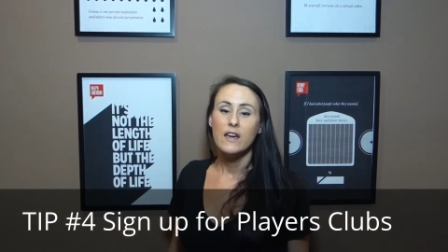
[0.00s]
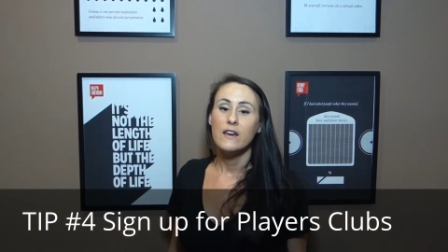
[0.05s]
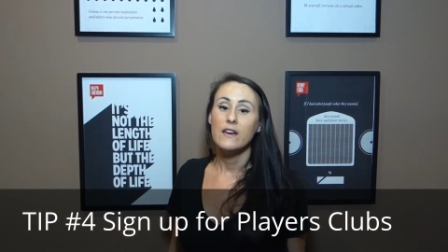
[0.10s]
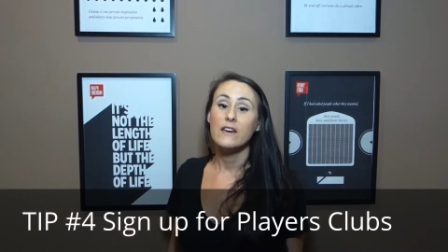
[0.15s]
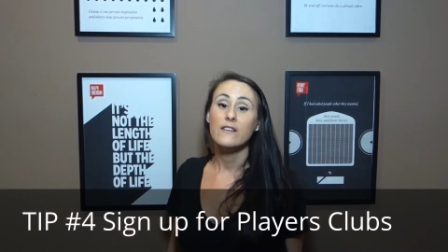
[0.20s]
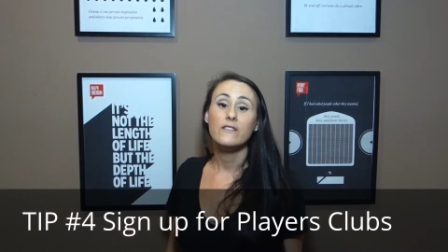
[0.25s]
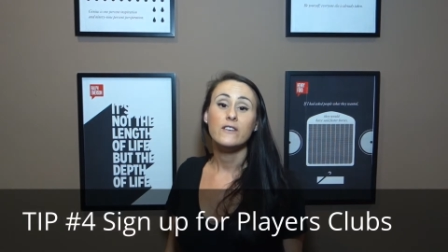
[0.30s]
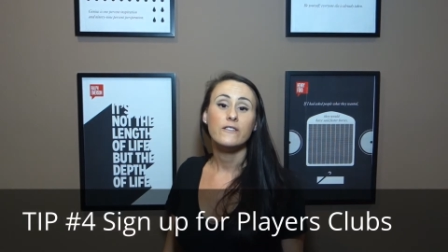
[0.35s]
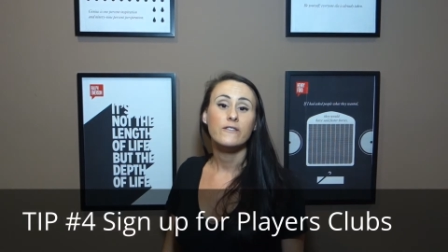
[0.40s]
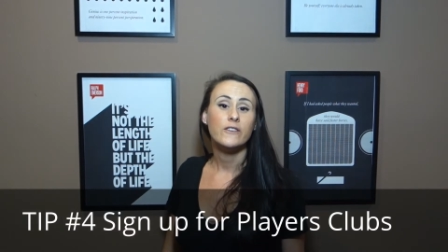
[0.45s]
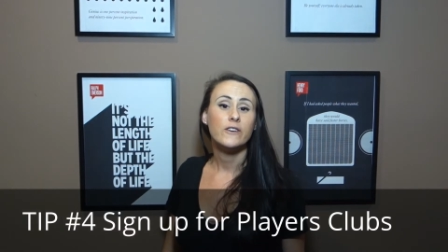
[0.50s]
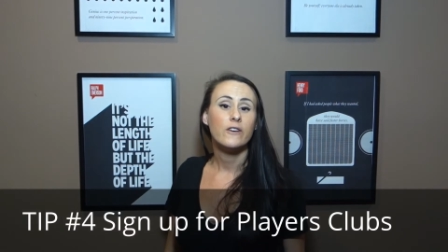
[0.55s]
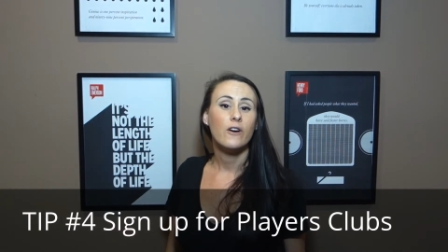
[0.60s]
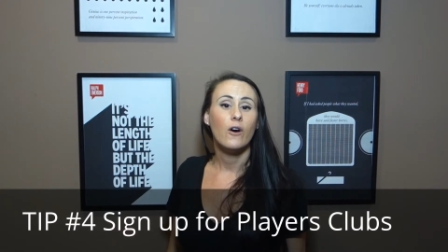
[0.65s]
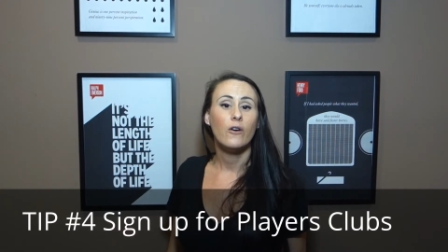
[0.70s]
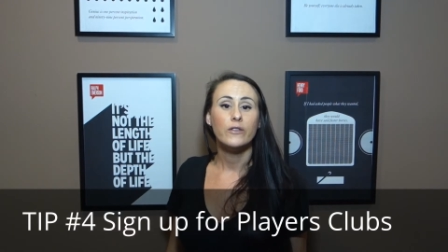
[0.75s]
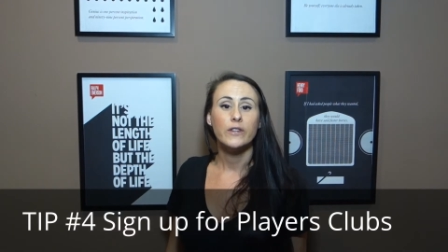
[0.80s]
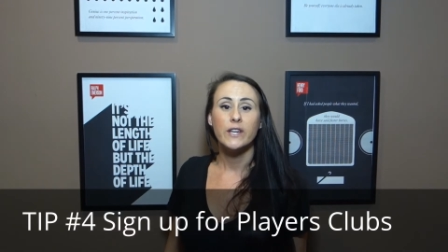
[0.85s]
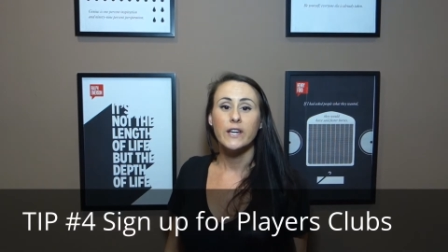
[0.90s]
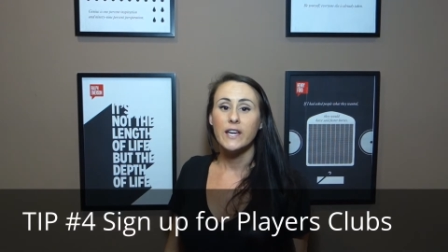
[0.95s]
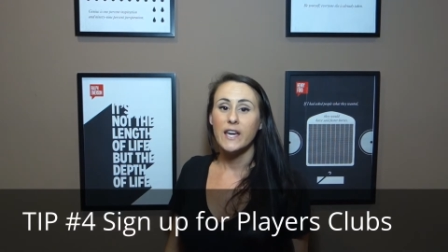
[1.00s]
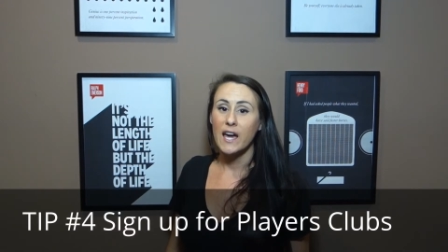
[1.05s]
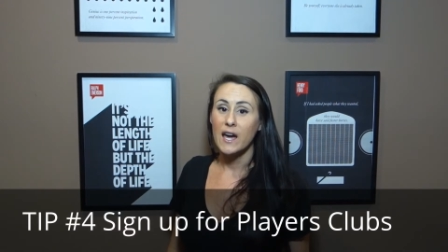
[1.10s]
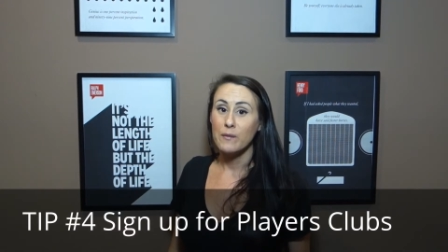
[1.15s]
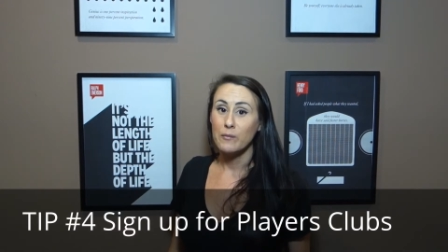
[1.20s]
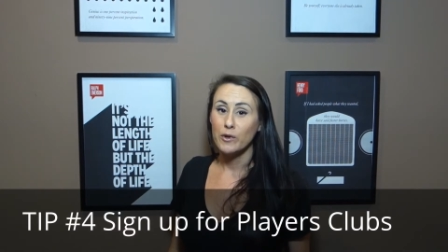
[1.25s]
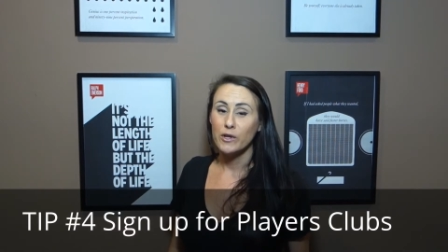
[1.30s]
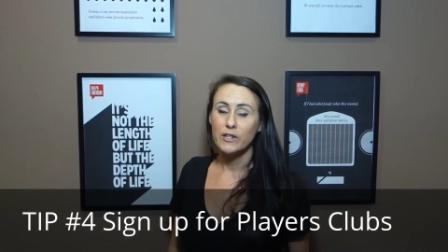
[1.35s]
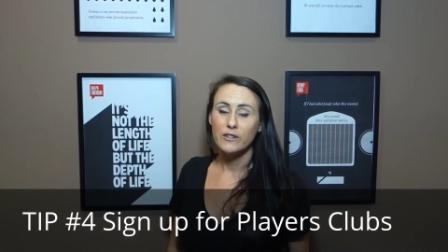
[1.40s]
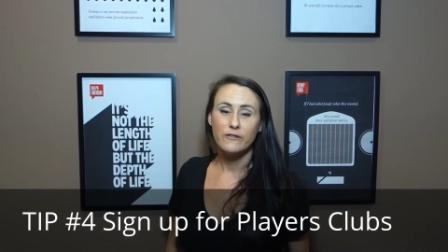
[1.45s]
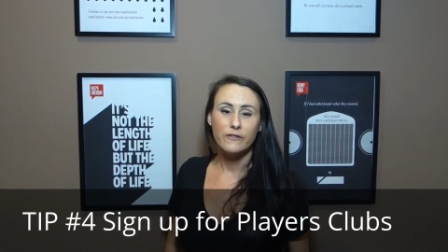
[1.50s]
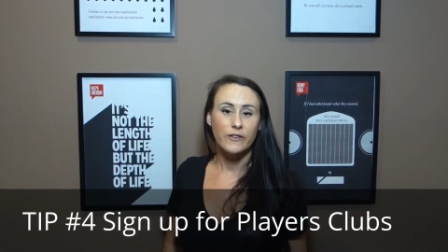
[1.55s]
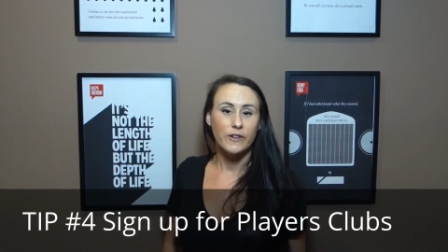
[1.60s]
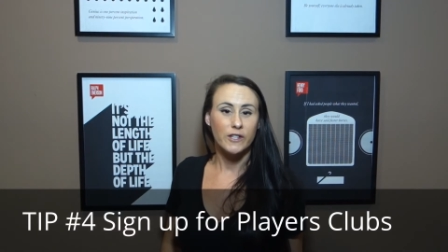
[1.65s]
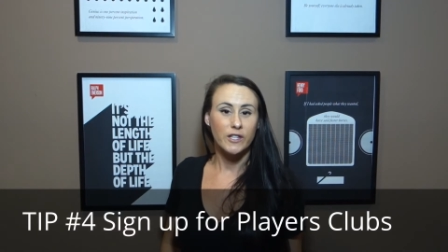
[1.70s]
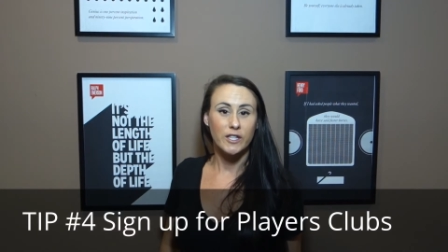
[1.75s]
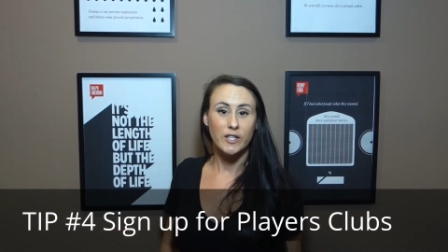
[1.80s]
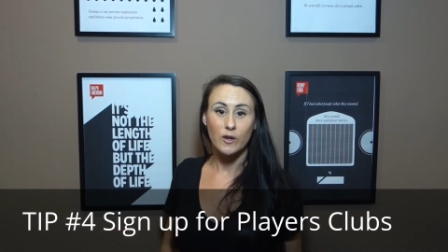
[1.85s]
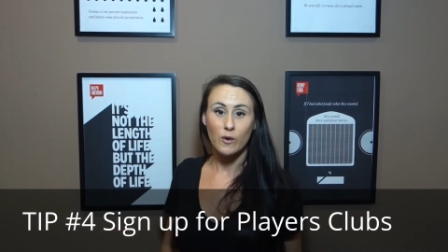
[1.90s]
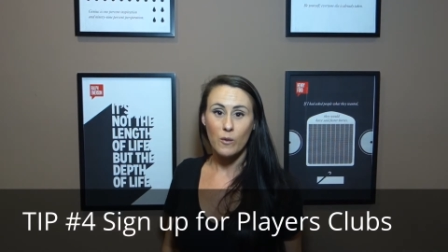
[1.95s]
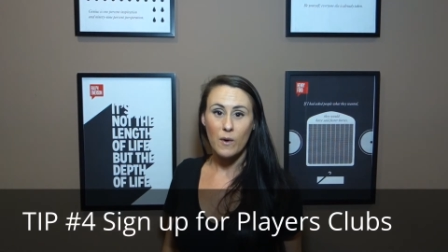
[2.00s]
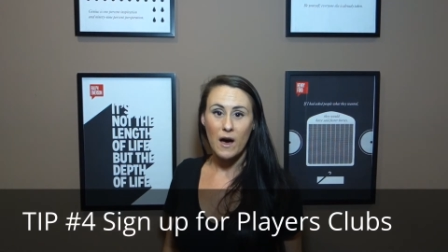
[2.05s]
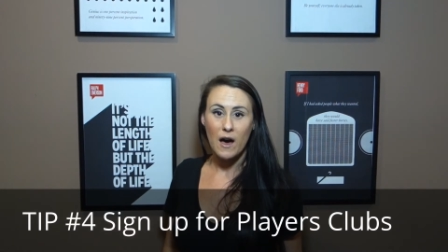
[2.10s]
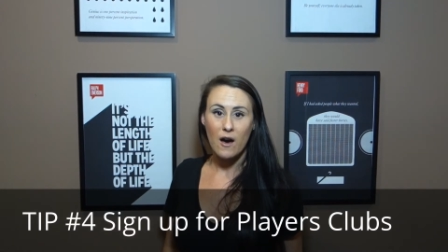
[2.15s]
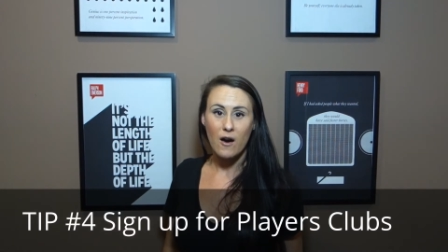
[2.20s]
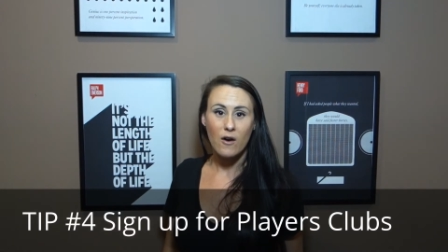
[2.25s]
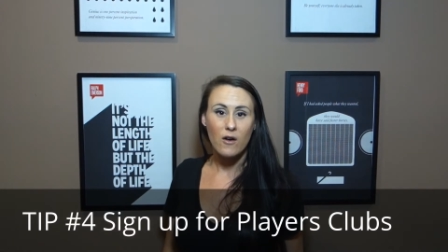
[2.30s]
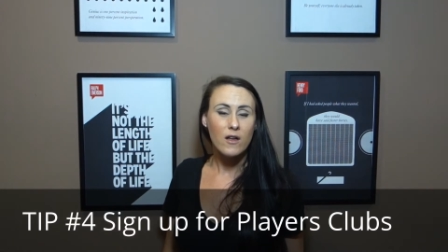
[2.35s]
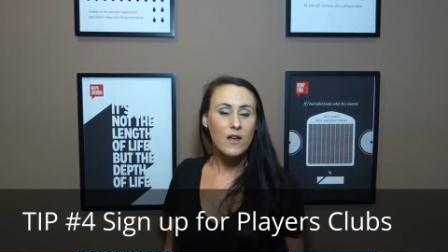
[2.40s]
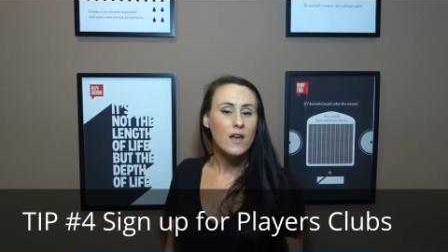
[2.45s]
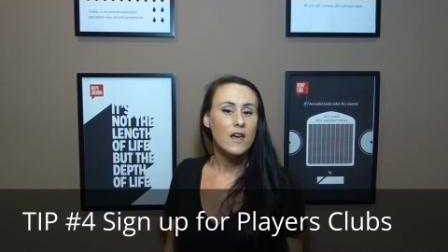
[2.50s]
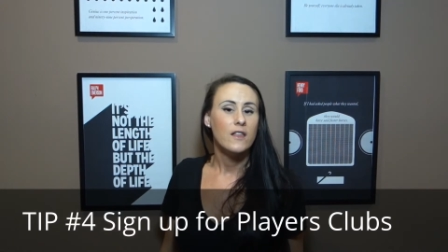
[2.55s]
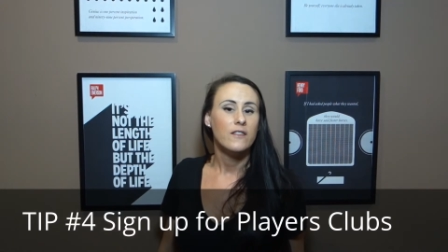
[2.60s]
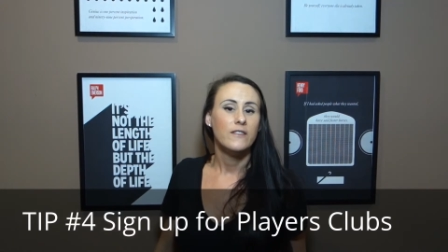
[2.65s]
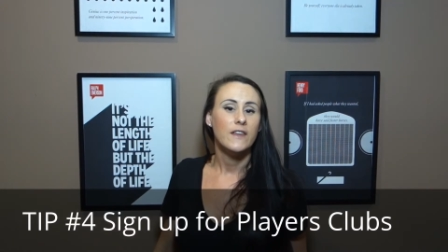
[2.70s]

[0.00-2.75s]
Even if you're only gambling for a little while,